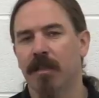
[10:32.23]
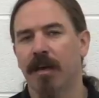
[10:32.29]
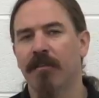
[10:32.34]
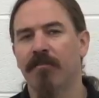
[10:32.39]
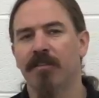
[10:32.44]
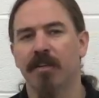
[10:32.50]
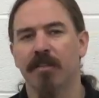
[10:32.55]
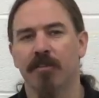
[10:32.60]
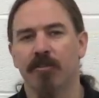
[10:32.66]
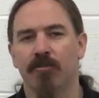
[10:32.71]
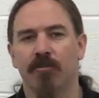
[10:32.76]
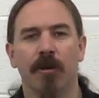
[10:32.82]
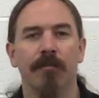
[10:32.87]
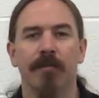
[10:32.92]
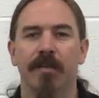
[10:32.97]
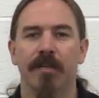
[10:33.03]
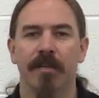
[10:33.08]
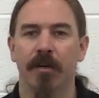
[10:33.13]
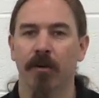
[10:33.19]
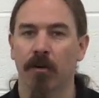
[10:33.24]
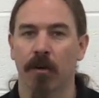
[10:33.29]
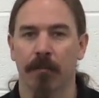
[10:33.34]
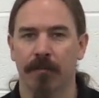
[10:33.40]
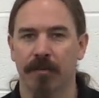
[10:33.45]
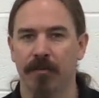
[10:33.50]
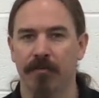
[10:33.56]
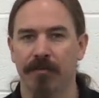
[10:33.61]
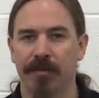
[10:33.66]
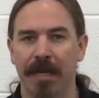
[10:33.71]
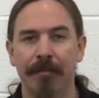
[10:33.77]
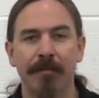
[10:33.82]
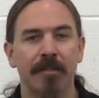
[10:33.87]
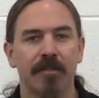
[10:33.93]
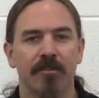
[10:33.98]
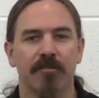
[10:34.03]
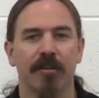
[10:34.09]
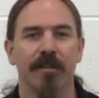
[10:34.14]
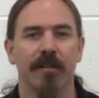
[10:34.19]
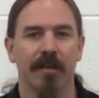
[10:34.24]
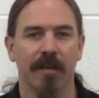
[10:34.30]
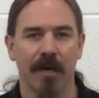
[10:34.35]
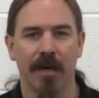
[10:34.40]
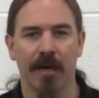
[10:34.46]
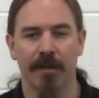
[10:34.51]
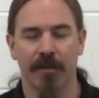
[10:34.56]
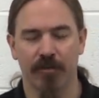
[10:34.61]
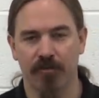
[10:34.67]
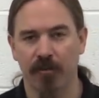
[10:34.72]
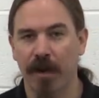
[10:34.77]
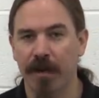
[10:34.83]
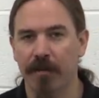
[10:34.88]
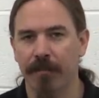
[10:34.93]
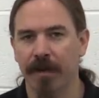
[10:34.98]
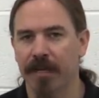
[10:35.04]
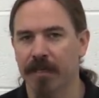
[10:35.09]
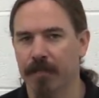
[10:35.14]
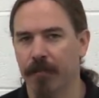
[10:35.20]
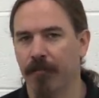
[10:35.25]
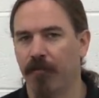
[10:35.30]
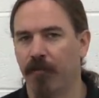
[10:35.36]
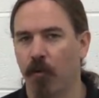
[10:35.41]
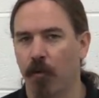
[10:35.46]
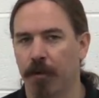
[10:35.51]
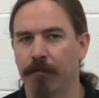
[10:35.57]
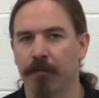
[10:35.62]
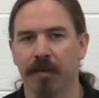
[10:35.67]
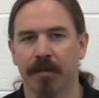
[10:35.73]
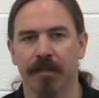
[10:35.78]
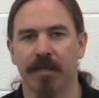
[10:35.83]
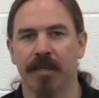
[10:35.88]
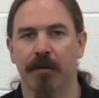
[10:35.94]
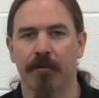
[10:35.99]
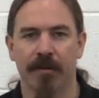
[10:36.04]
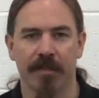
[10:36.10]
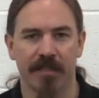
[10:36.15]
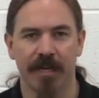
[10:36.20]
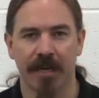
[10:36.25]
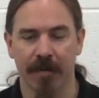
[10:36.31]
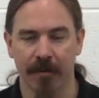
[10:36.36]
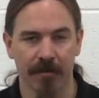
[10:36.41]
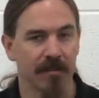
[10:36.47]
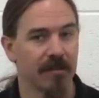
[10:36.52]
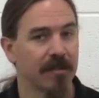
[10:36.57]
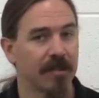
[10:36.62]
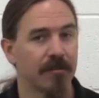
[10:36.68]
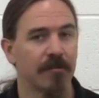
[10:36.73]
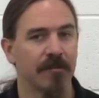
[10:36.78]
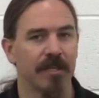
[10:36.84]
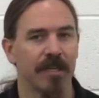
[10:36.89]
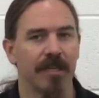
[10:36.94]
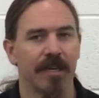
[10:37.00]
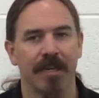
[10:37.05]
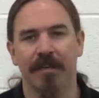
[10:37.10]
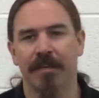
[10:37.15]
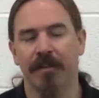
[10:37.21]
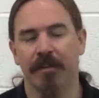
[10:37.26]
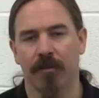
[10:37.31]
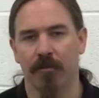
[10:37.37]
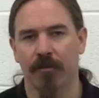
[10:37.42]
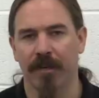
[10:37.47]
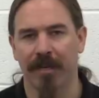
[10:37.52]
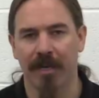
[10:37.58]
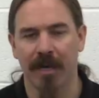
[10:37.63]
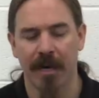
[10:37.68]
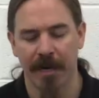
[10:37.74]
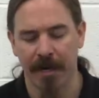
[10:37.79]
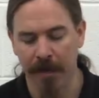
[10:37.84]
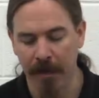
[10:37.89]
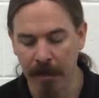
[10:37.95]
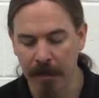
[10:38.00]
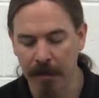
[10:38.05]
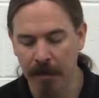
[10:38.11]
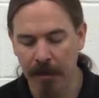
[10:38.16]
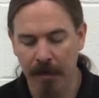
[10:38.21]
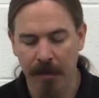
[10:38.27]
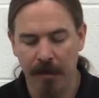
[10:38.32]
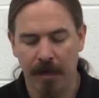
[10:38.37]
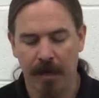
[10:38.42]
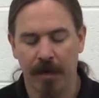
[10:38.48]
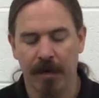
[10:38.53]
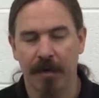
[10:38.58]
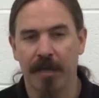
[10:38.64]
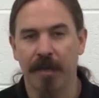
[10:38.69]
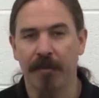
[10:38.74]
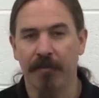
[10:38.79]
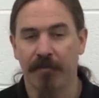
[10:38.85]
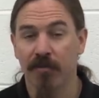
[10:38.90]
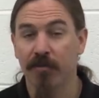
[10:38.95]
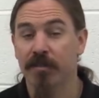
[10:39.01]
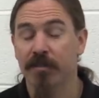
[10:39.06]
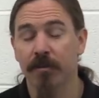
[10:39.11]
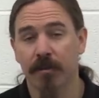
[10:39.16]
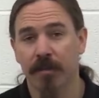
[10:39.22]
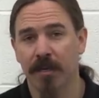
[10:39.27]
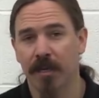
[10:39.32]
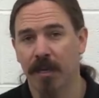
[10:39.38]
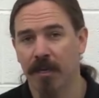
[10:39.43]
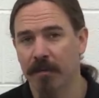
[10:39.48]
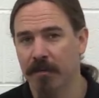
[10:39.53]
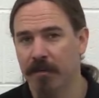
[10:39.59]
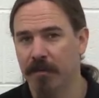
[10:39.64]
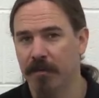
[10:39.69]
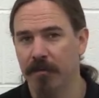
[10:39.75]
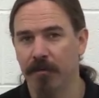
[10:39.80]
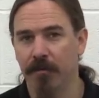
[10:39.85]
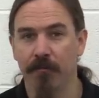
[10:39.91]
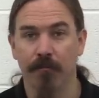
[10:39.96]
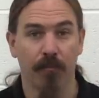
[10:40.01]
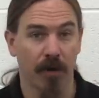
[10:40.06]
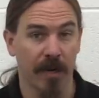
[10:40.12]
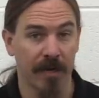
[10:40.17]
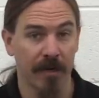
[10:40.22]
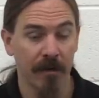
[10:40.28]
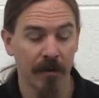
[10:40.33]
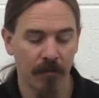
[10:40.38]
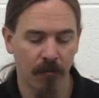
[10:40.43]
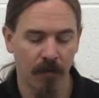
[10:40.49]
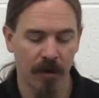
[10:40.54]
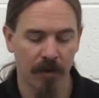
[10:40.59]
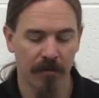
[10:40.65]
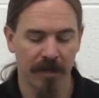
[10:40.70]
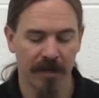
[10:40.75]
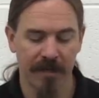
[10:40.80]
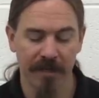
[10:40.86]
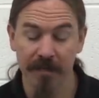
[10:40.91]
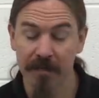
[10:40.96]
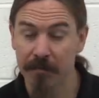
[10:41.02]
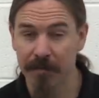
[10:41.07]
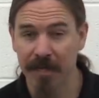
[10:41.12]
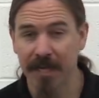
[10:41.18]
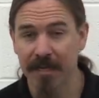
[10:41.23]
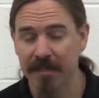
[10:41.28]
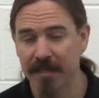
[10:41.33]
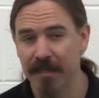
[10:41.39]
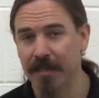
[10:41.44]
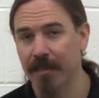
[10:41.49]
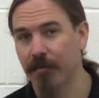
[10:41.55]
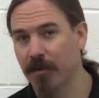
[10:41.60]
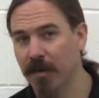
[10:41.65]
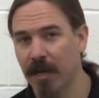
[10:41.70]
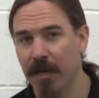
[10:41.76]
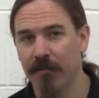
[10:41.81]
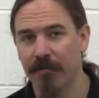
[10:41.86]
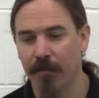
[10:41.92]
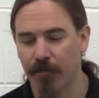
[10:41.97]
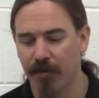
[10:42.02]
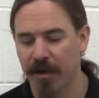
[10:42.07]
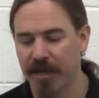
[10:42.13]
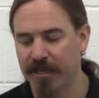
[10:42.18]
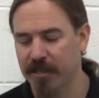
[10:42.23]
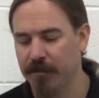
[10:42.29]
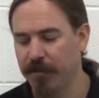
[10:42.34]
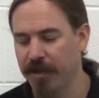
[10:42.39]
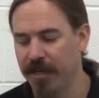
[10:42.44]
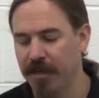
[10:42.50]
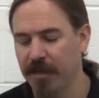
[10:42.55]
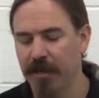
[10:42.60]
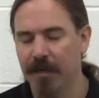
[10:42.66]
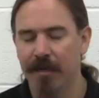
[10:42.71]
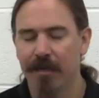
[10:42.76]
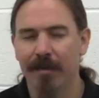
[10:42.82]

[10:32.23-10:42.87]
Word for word: left on a trip to Europe to demonstrate the gun and try to make some foreign military sales. And this was in nineteen thirty-nine. Uh, he first took the gun to Britain, where they did some testing and they were kind of impressed, but